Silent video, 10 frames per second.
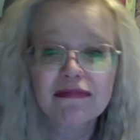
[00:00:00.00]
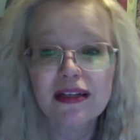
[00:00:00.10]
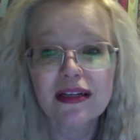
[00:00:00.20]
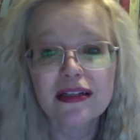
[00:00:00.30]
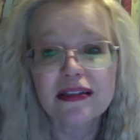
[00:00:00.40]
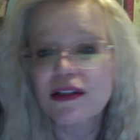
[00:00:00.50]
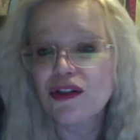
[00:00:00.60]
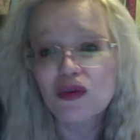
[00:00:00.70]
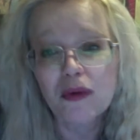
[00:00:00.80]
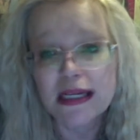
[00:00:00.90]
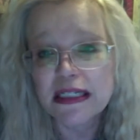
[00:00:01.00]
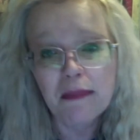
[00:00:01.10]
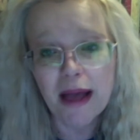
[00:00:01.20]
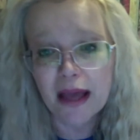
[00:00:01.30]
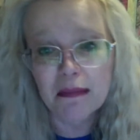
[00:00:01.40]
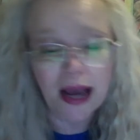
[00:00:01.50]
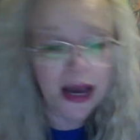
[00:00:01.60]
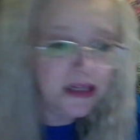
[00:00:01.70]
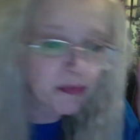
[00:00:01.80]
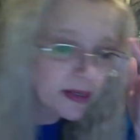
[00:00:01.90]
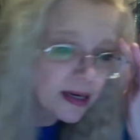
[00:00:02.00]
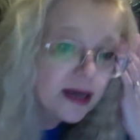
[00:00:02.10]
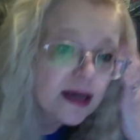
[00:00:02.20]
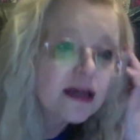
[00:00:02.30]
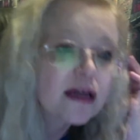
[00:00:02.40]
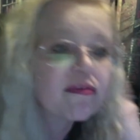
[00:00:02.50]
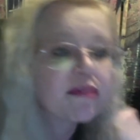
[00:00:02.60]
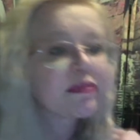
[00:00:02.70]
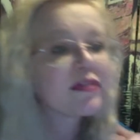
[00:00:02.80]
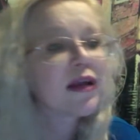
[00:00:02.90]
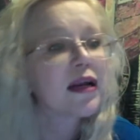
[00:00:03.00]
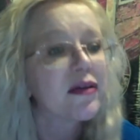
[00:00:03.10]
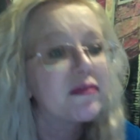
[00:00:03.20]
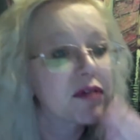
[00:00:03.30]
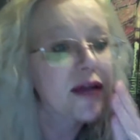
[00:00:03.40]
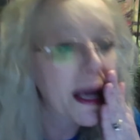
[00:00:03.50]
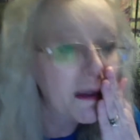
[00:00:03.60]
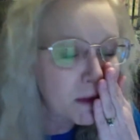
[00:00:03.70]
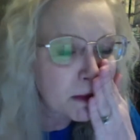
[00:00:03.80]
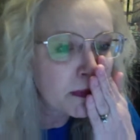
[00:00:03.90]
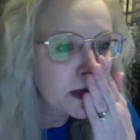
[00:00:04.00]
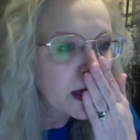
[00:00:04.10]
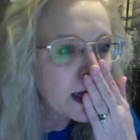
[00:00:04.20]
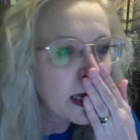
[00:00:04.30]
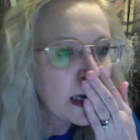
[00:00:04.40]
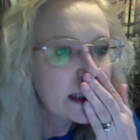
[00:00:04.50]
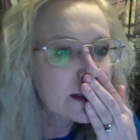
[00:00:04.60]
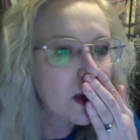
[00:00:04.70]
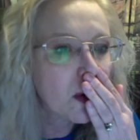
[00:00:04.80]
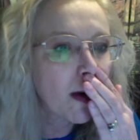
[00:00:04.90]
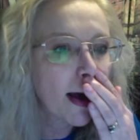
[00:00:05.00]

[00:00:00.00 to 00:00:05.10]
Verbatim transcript: he's the sweetest man, my husband. I love him. I love him to death. So,